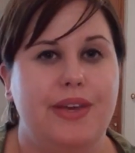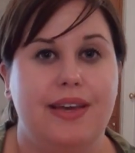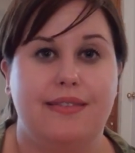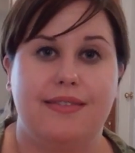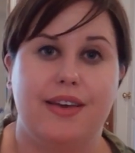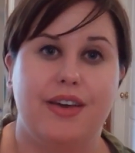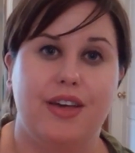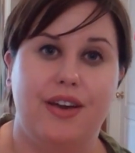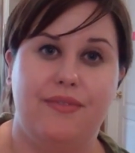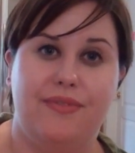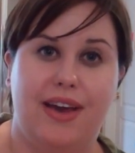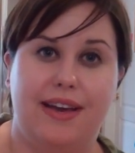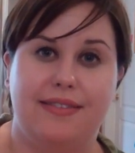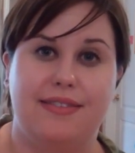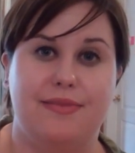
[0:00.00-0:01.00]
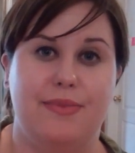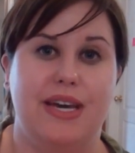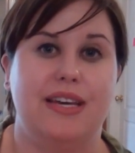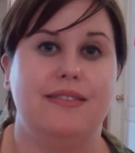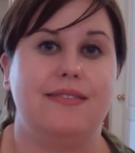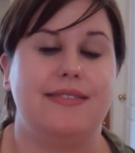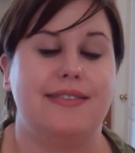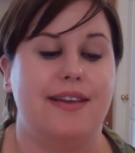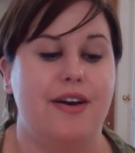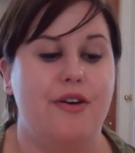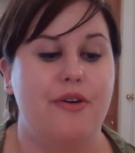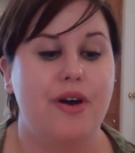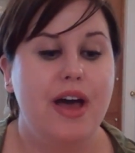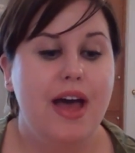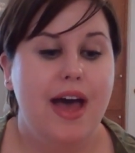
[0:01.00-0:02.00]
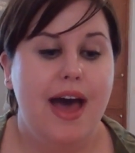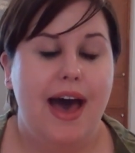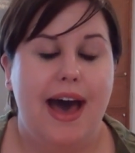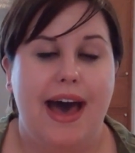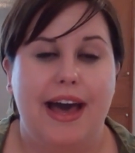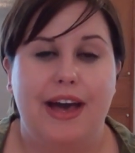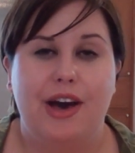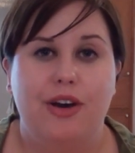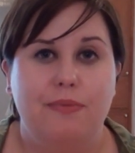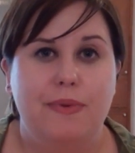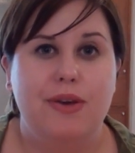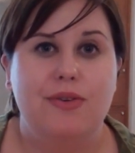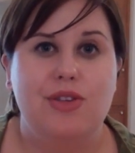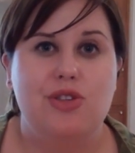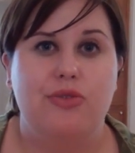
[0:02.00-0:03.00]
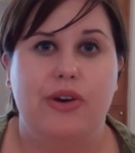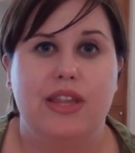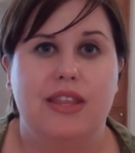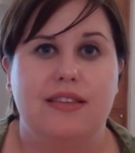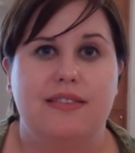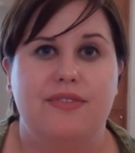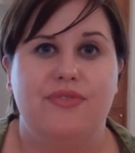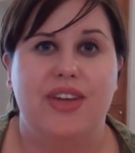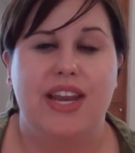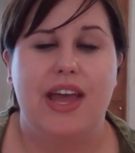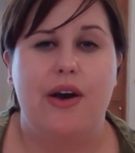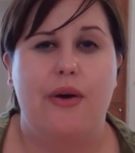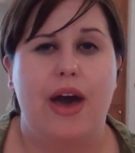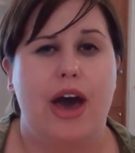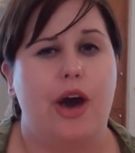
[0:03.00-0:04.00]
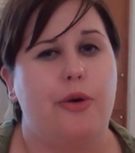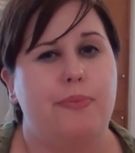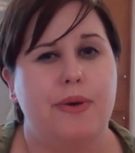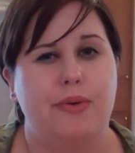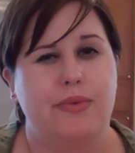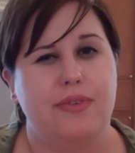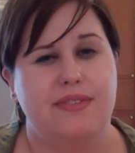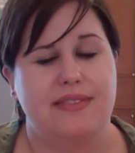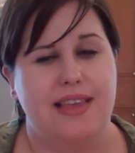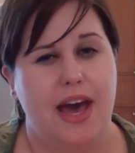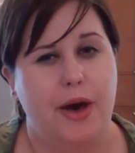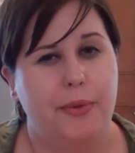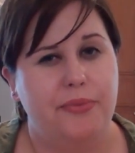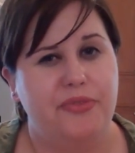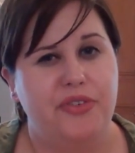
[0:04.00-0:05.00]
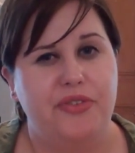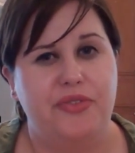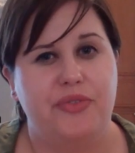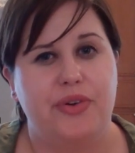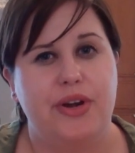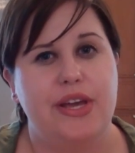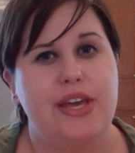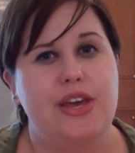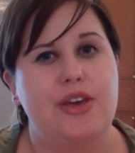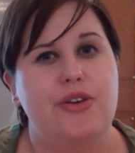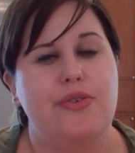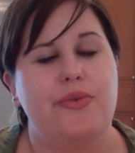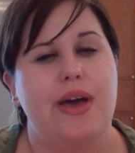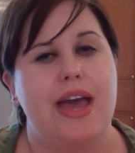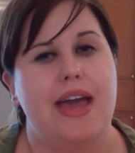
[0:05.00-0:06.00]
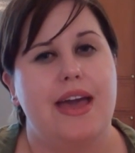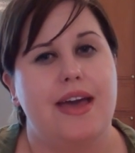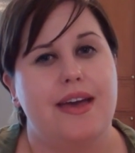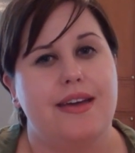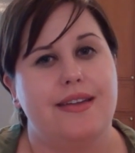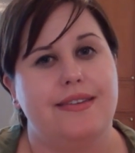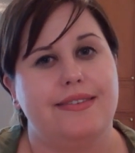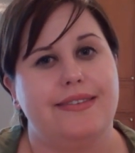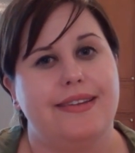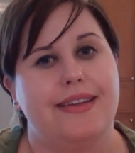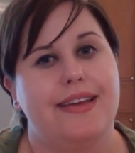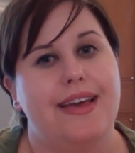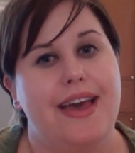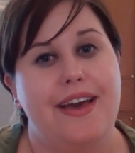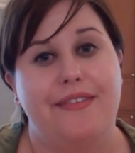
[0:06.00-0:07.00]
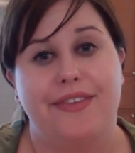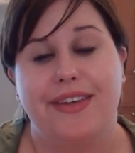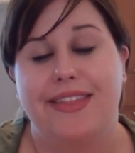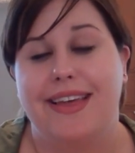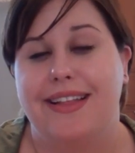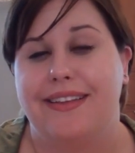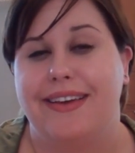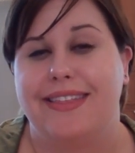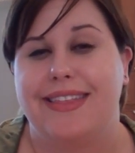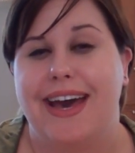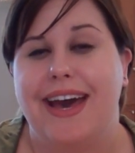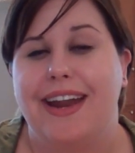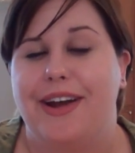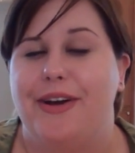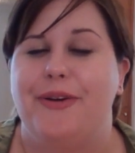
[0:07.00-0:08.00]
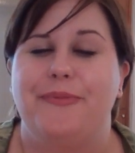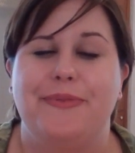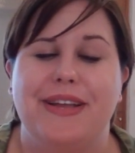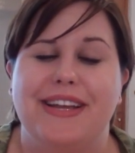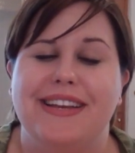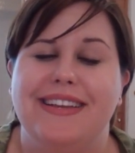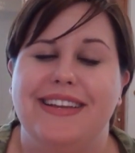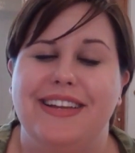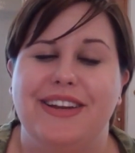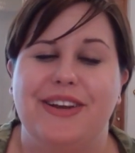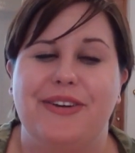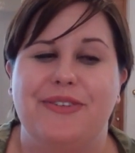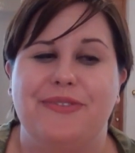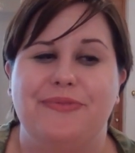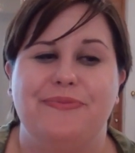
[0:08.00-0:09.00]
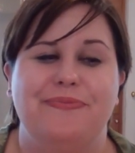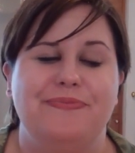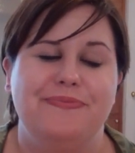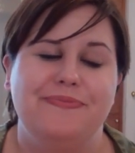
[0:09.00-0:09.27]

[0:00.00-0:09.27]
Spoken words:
is a good investment. So I hope you enjoyed this video. I hope it was helpful for you and everything like that. I hope it, you know,